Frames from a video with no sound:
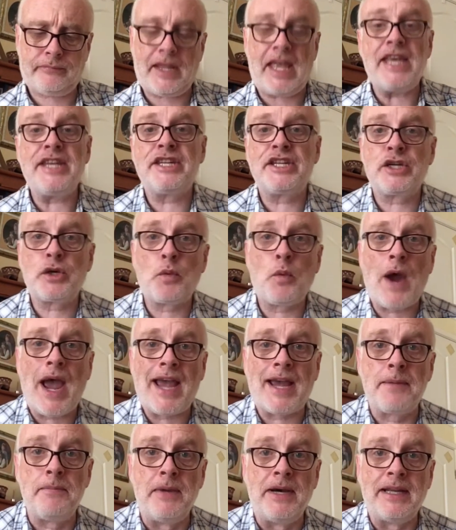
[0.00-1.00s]

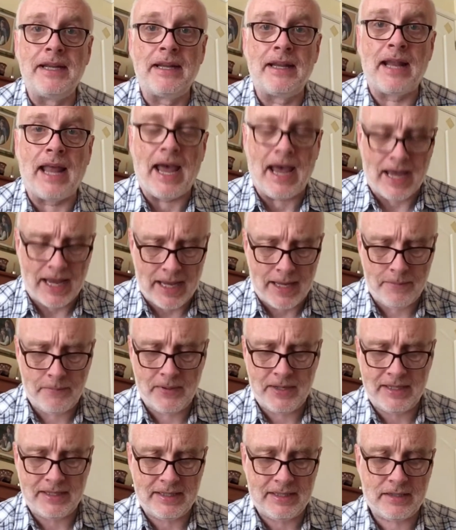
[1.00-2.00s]
Swagman Lab,
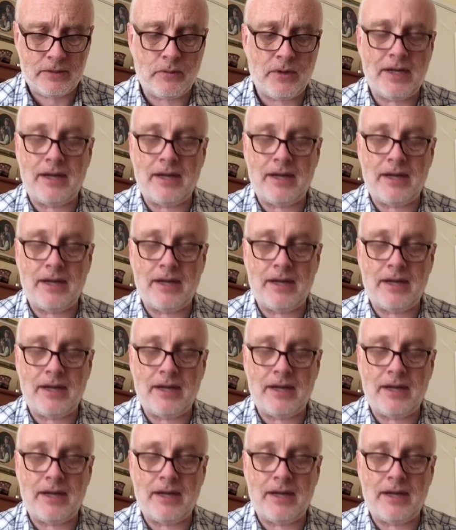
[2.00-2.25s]
and it's quite